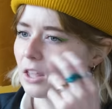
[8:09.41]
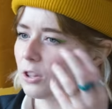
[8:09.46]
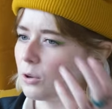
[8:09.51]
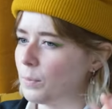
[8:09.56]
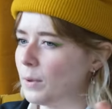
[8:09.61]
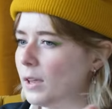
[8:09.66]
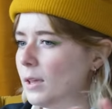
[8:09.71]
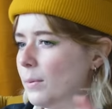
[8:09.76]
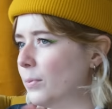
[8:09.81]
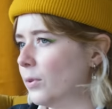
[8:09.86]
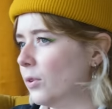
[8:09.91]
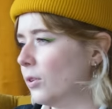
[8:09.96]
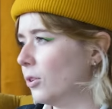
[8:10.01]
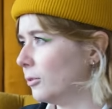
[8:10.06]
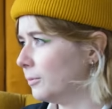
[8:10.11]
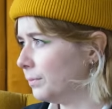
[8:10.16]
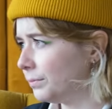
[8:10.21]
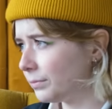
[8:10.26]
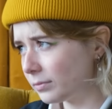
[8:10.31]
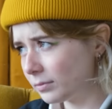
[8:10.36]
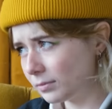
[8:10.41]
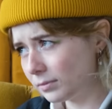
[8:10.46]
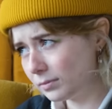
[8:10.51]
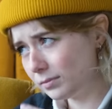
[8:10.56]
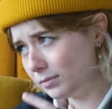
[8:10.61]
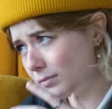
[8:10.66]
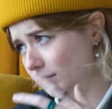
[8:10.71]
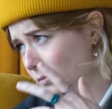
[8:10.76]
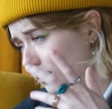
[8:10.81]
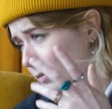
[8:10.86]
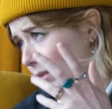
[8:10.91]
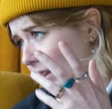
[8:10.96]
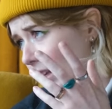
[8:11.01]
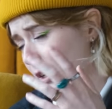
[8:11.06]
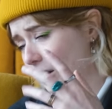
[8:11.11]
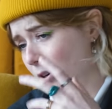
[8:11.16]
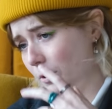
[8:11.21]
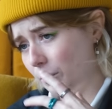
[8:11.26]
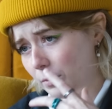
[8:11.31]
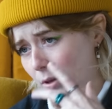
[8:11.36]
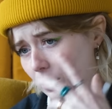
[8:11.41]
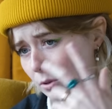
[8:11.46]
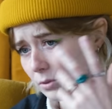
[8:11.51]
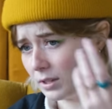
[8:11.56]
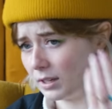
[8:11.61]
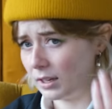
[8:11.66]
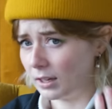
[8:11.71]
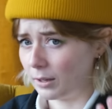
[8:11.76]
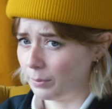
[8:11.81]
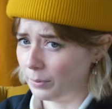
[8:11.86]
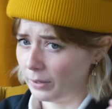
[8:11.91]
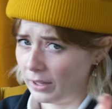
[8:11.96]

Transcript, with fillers: other people, you know, music,